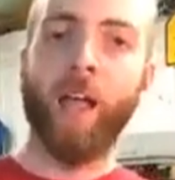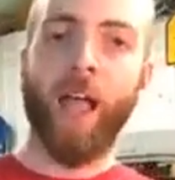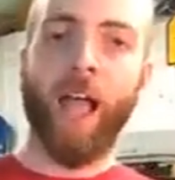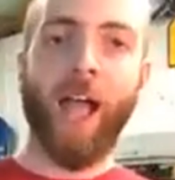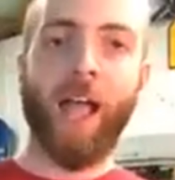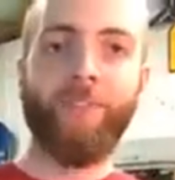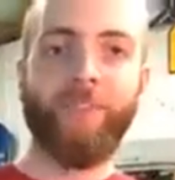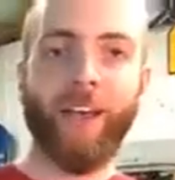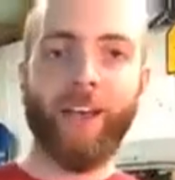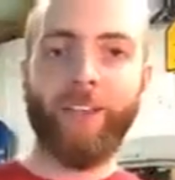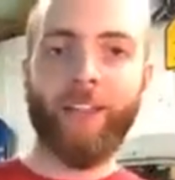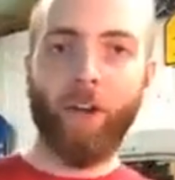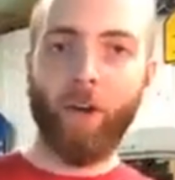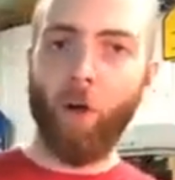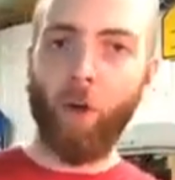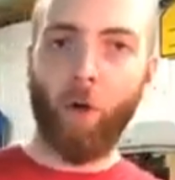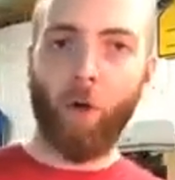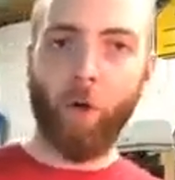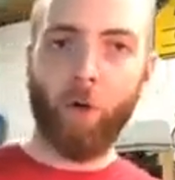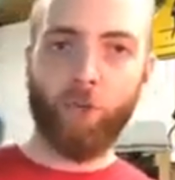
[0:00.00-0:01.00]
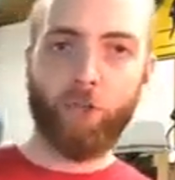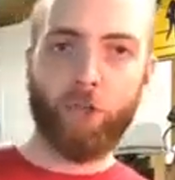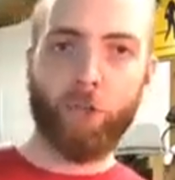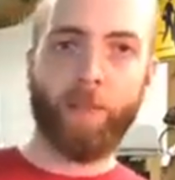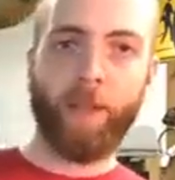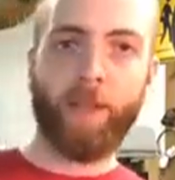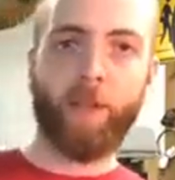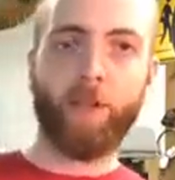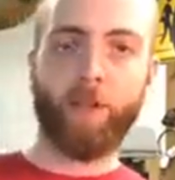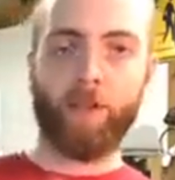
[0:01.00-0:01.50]
And then there are holster
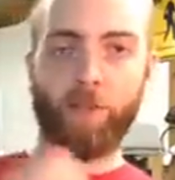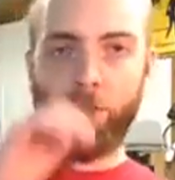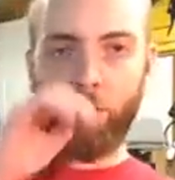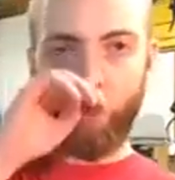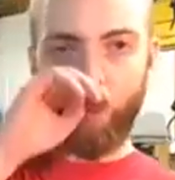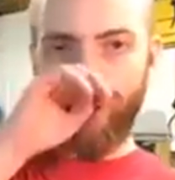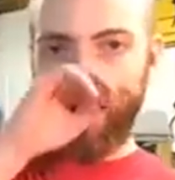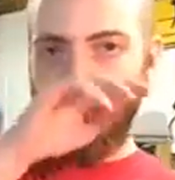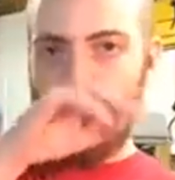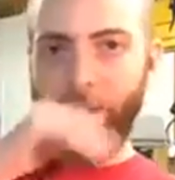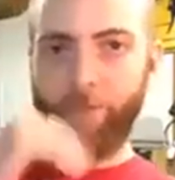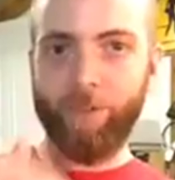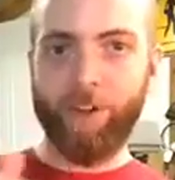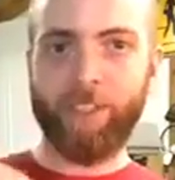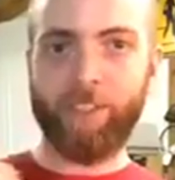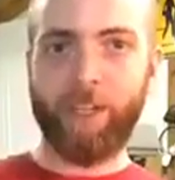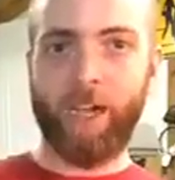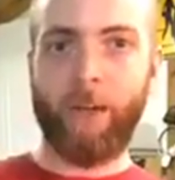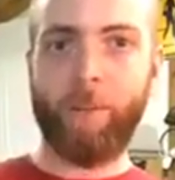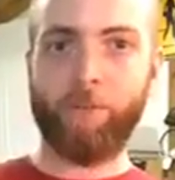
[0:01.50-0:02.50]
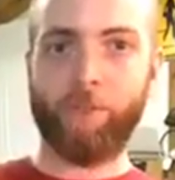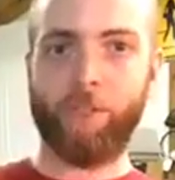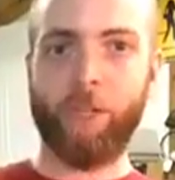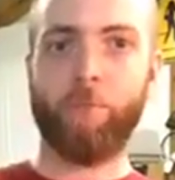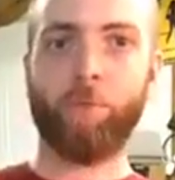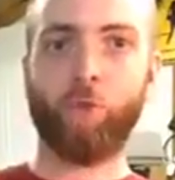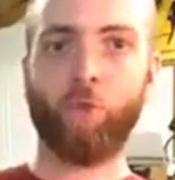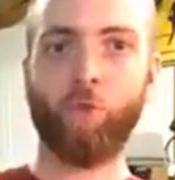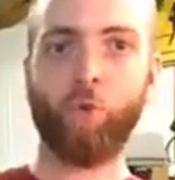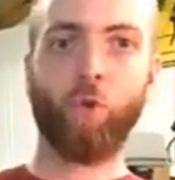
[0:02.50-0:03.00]
makers who, every time
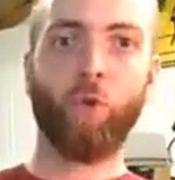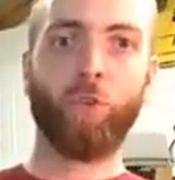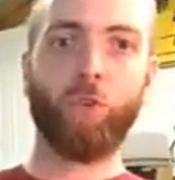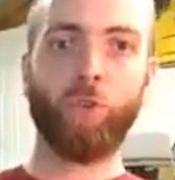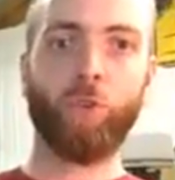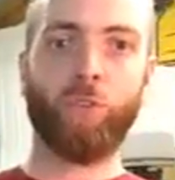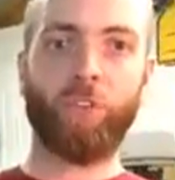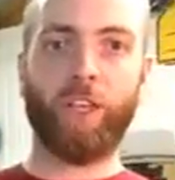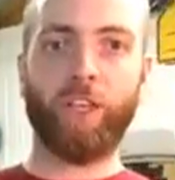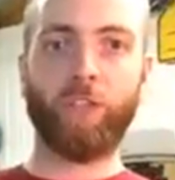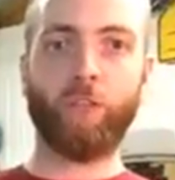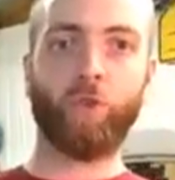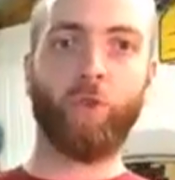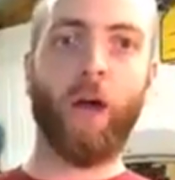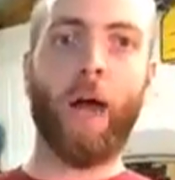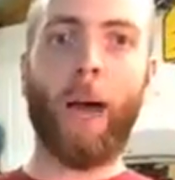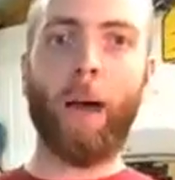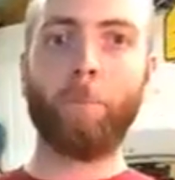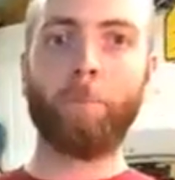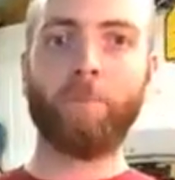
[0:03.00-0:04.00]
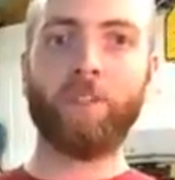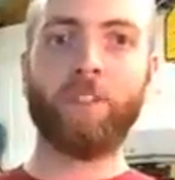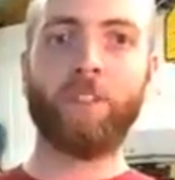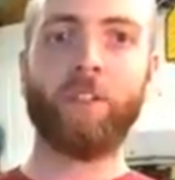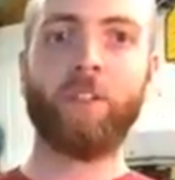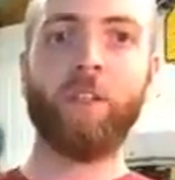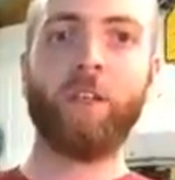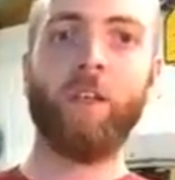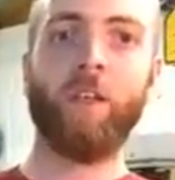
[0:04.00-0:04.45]
some cool new thing drops,